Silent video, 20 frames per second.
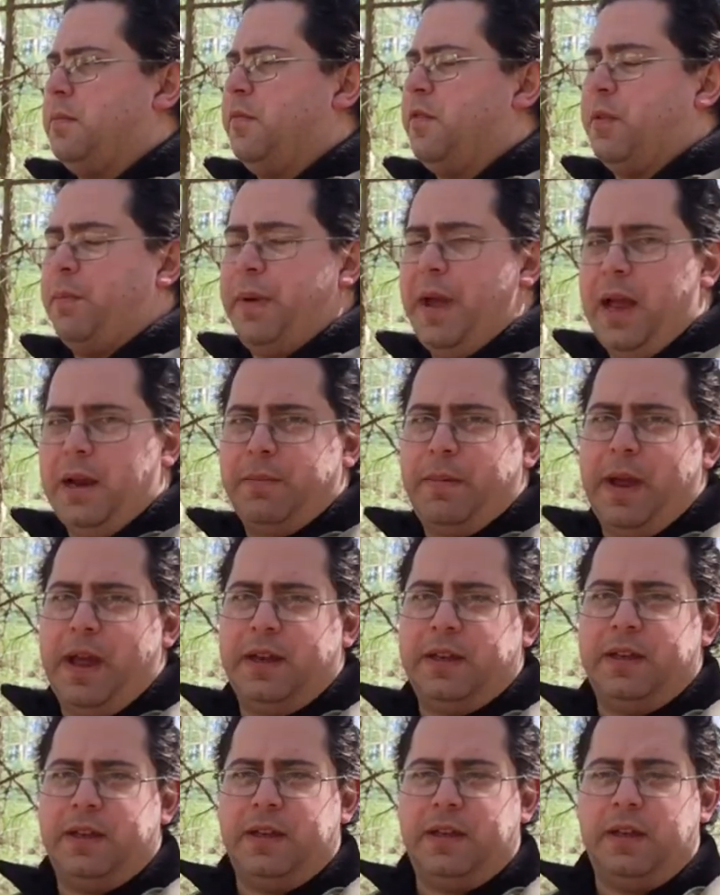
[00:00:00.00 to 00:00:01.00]
for
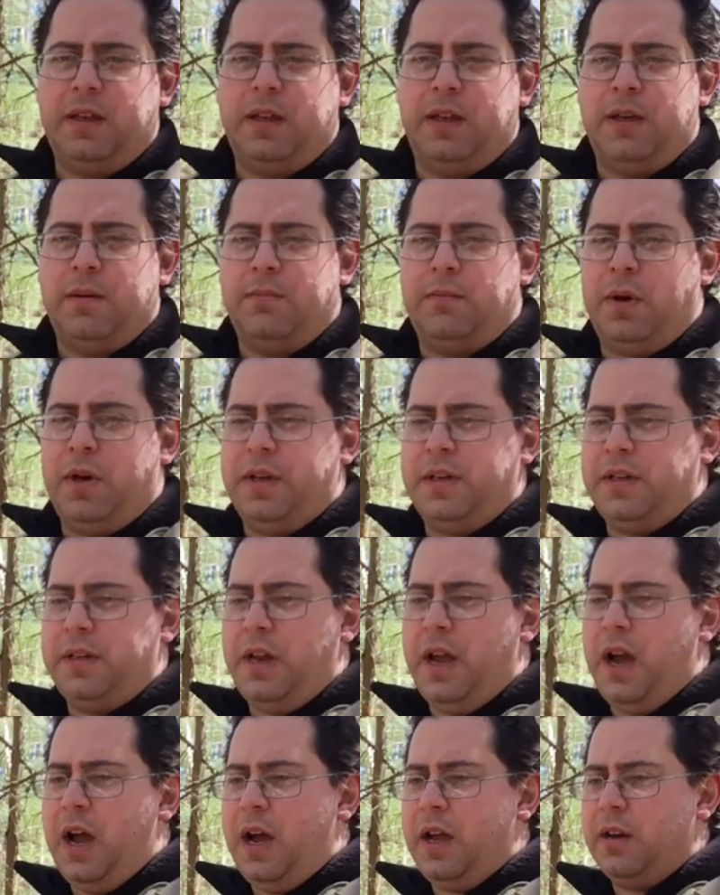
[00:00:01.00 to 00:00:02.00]
backpacking, but
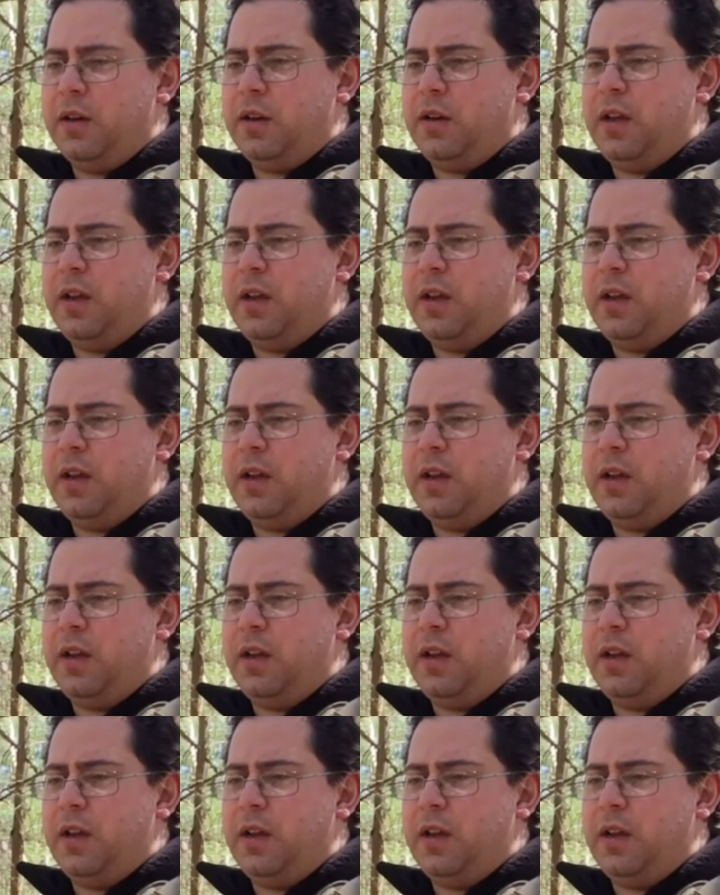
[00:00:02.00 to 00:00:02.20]
not